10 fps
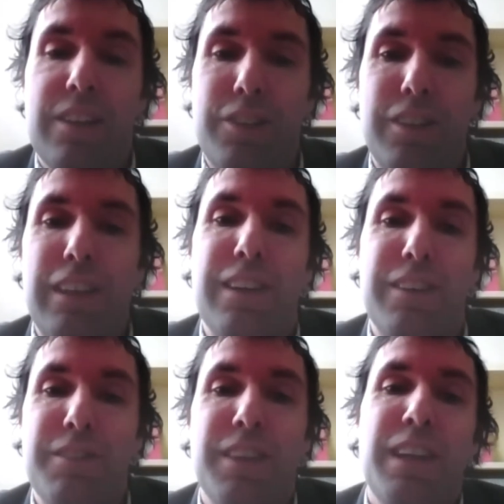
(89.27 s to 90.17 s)
So it's a
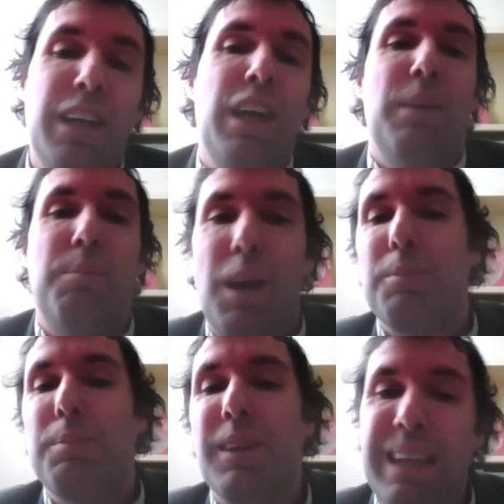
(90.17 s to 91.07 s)
lot of
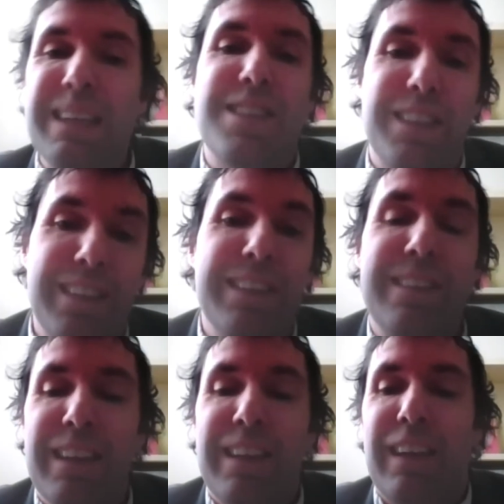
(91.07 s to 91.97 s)

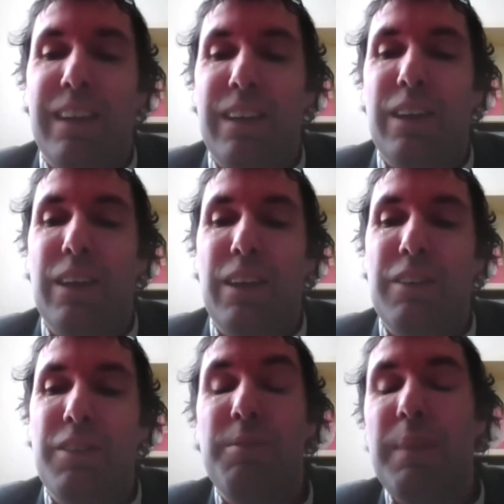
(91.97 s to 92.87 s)
multiplications
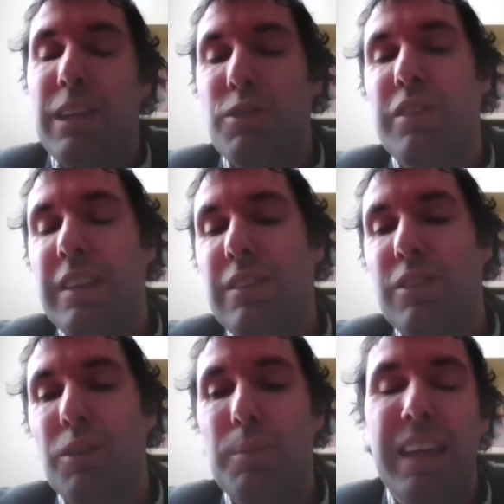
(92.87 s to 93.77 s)
of
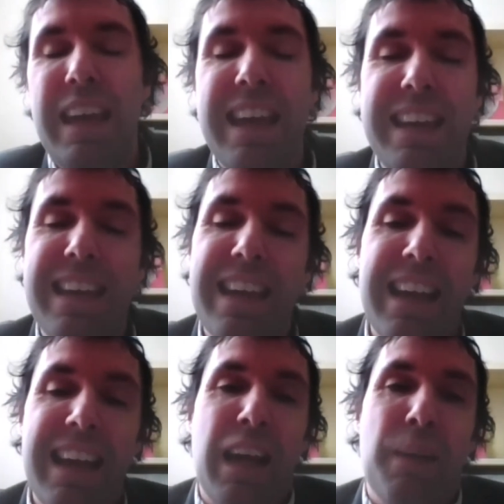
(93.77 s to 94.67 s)
matrices, notably.
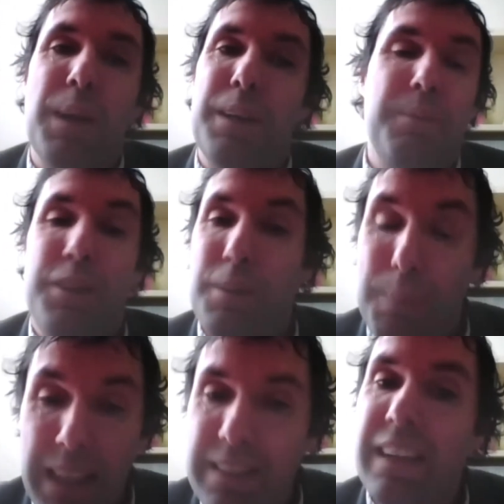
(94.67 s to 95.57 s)
But the
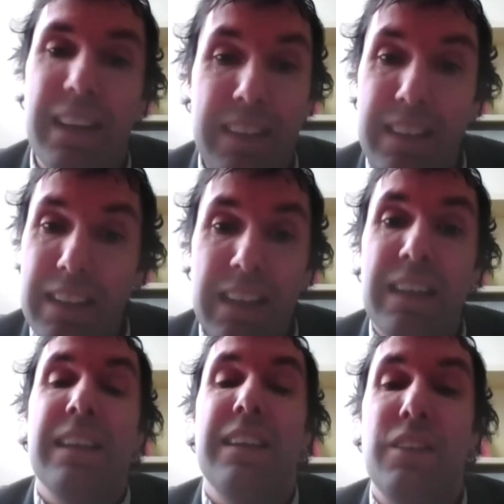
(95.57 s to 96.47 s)
basic idea
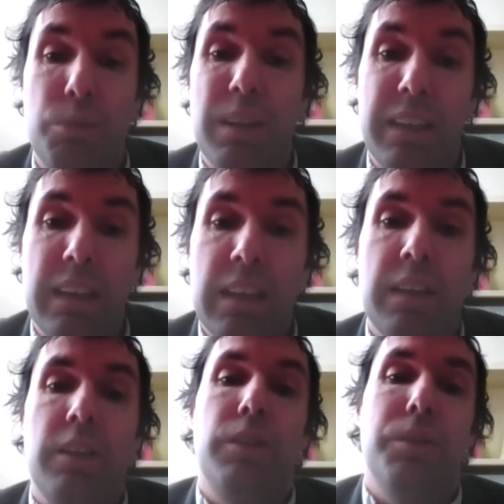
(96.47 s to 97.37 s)
is really
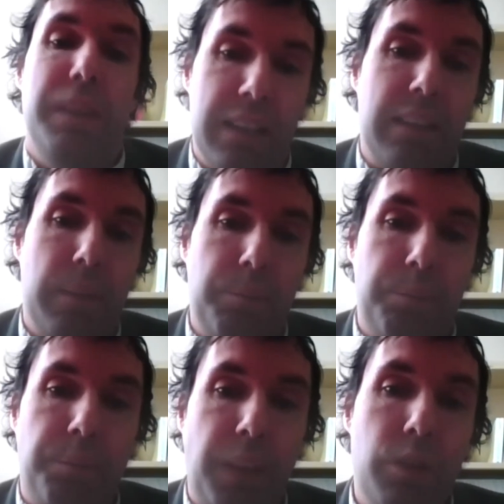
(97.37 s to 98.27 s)
you give
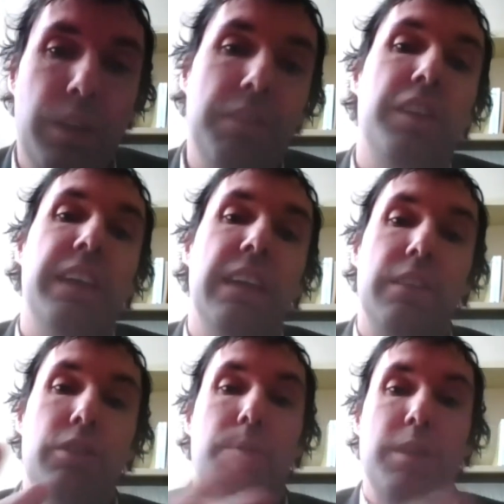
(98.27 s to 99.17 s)
the
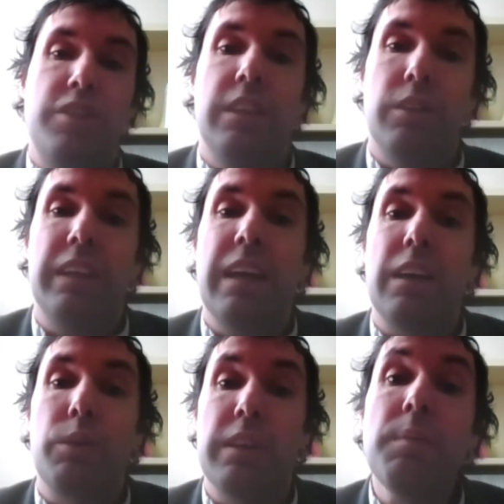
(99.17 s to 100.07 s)
data to the machine learning
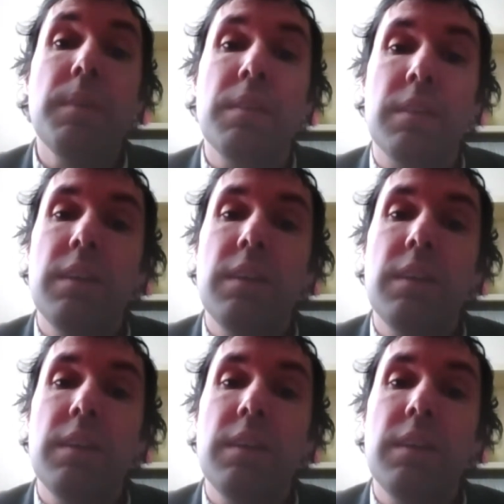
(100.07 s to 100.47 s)
algorithm.